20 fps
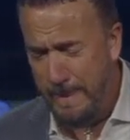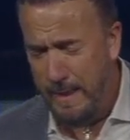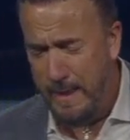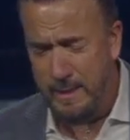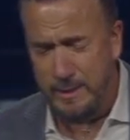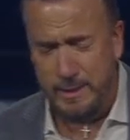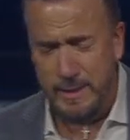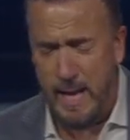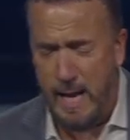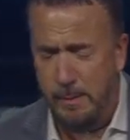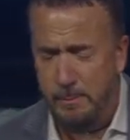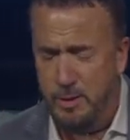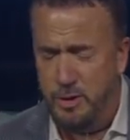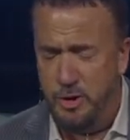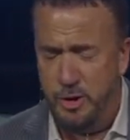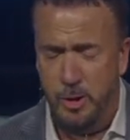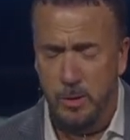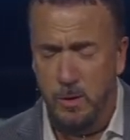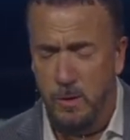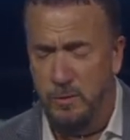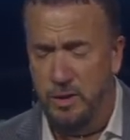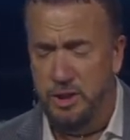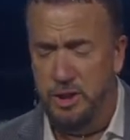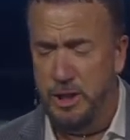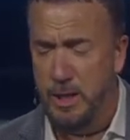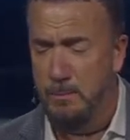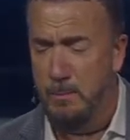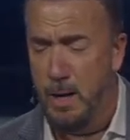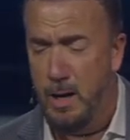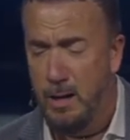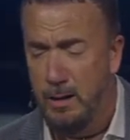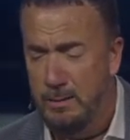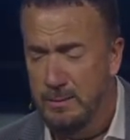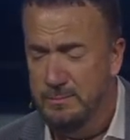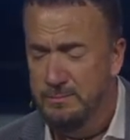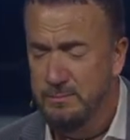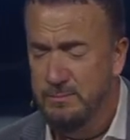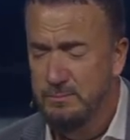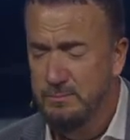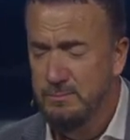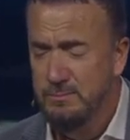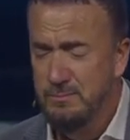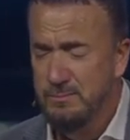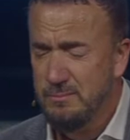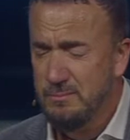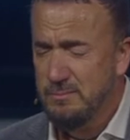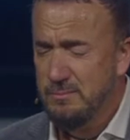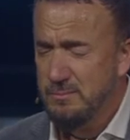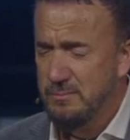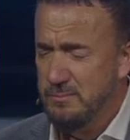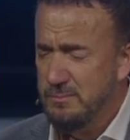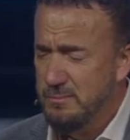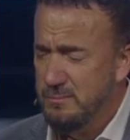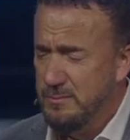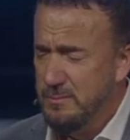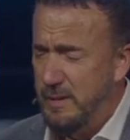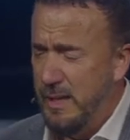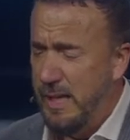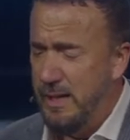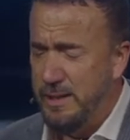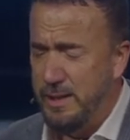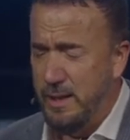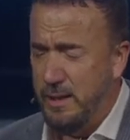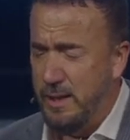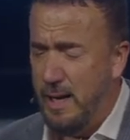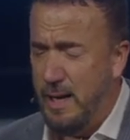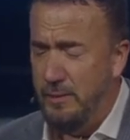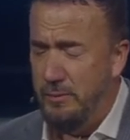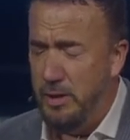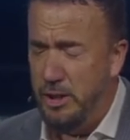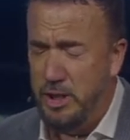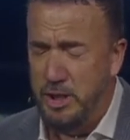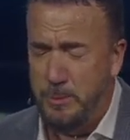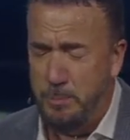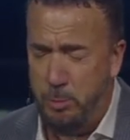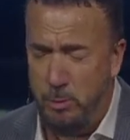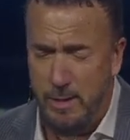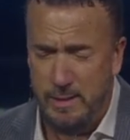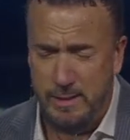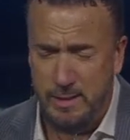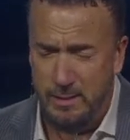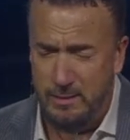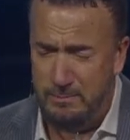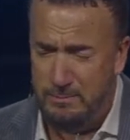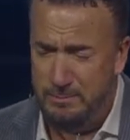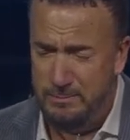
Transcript: His name is Jehovah Shammah. He is a God that is present.